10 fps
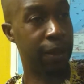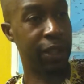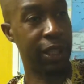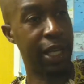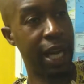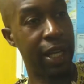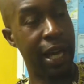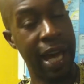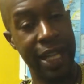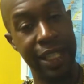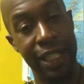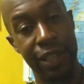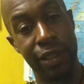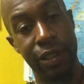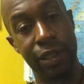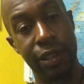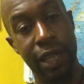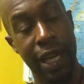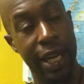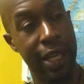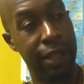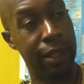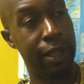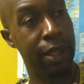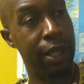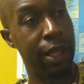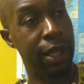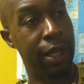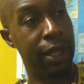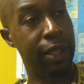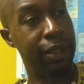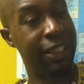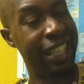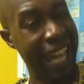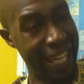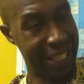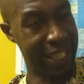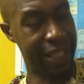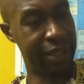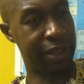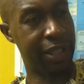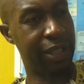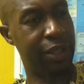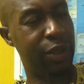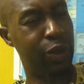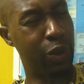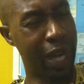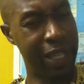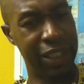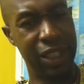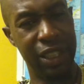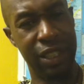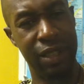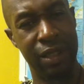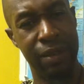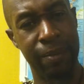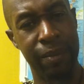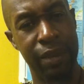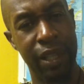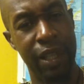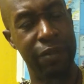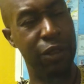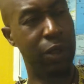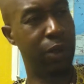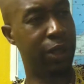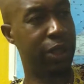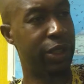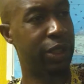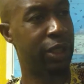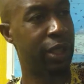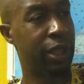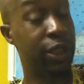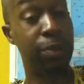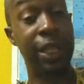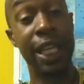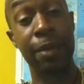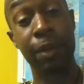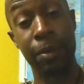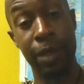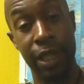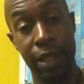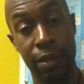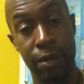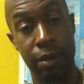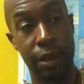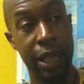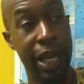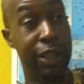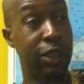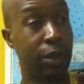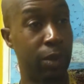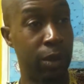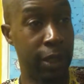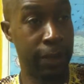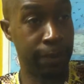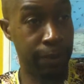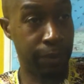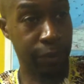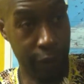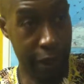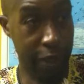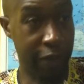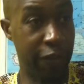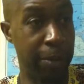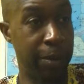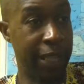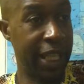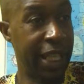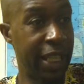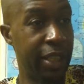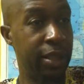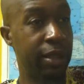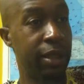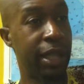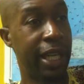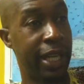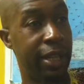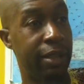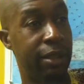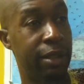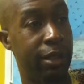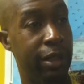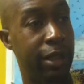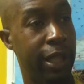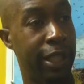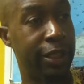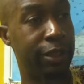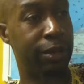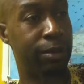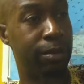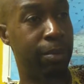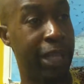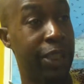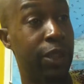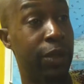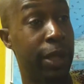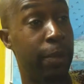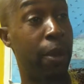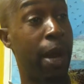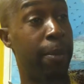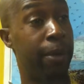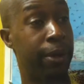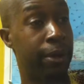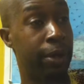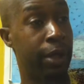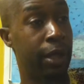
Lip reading: the ideas and tactics and strategy of George to be implemented. And so from the beginning, it is based on a proper